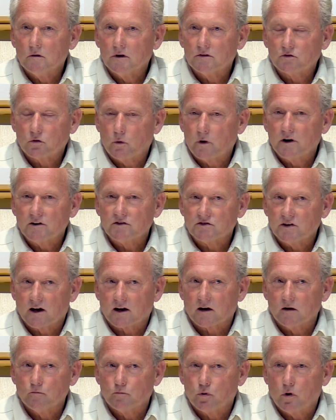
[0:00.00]
a 20
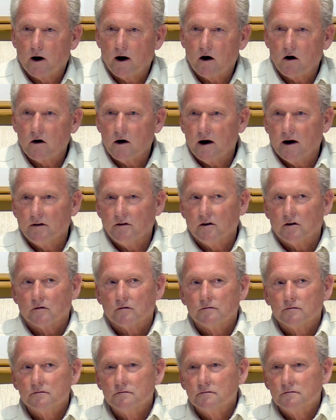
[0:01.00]
second prayer and
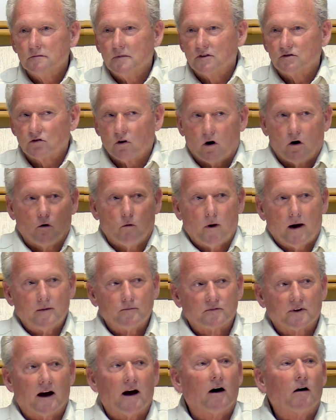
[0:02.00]
you're, it's all
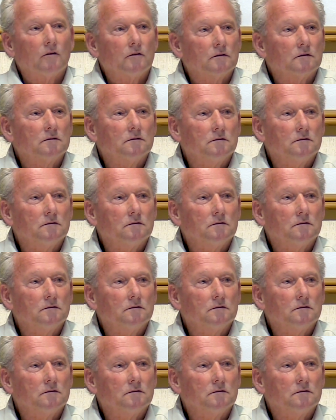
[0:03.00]
wiped out?